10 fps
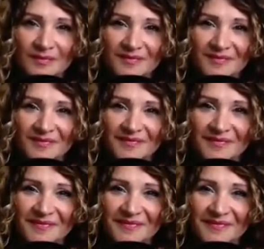
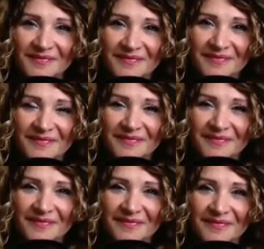
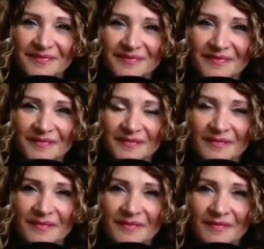
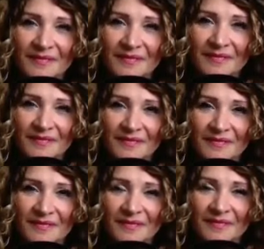
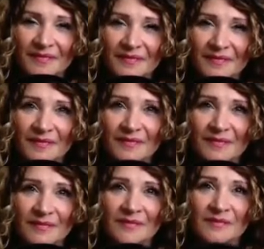
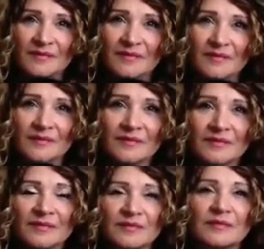
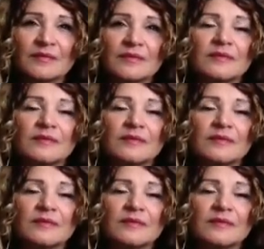This person isn't speaking.